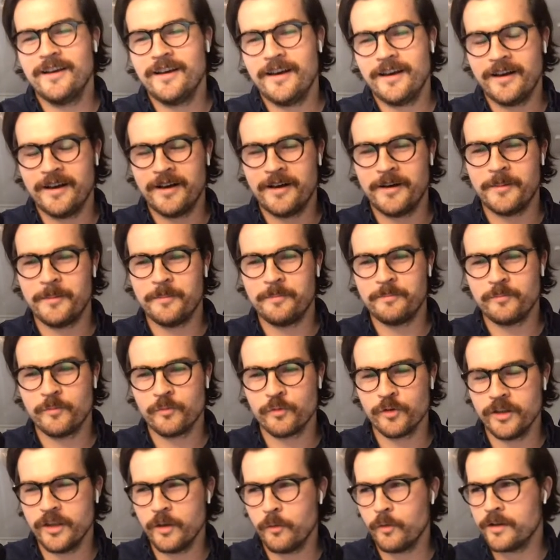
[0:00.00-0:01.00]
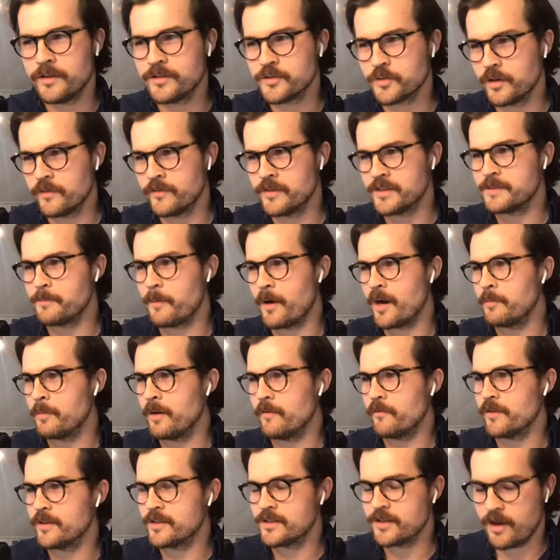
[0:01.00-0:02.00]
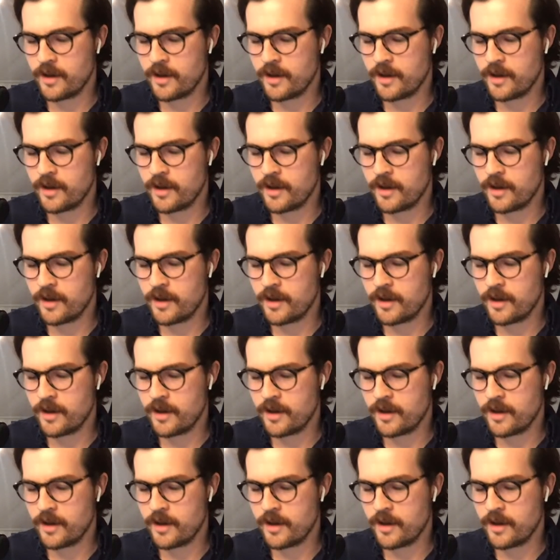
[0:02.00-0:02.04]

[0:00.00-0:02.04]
Um, really, what sort of inspired me for this